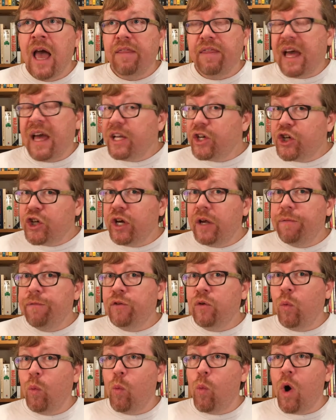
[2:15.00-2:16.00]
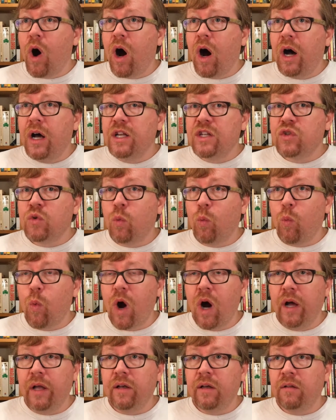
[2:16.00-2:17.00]
That shift was
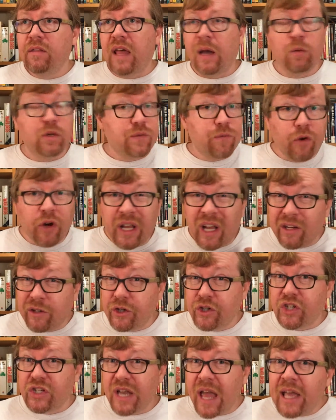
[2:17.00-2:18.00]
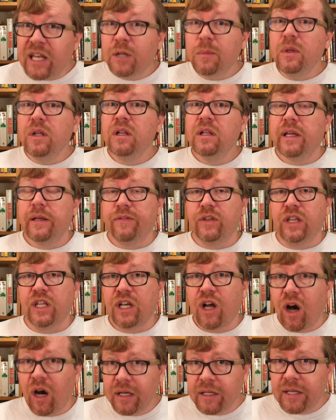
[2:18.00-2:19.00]
one that was very understandable given the
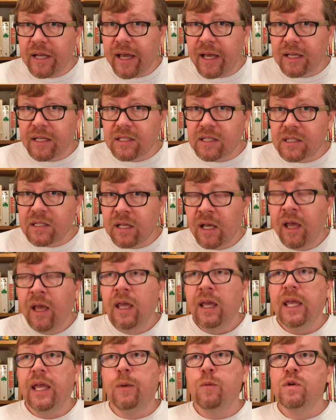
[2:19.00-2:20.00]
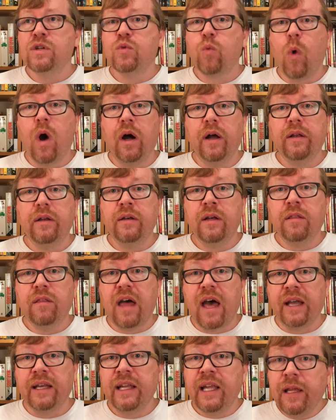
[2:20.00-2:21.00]
context. It was one
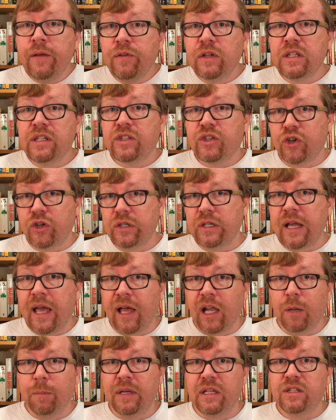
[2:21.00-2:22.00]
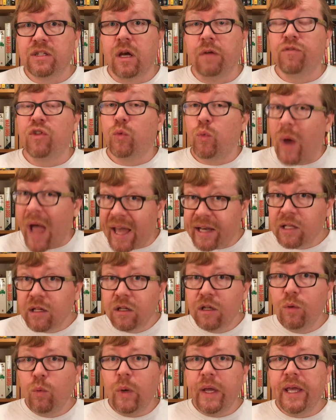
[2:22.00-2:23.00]
that even certain elements of the
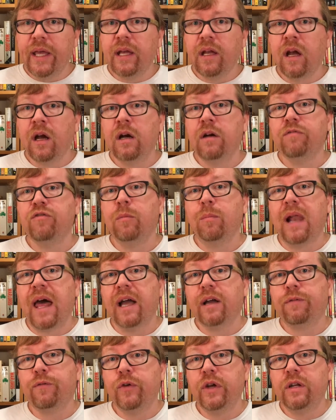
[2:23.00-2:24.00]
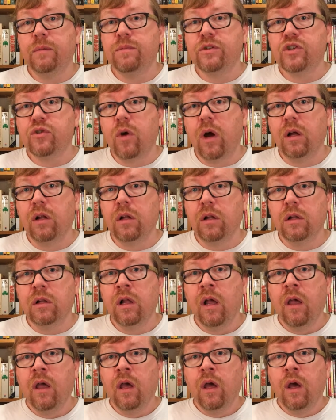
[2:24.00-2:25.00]
radical wing of the Black freedom struggle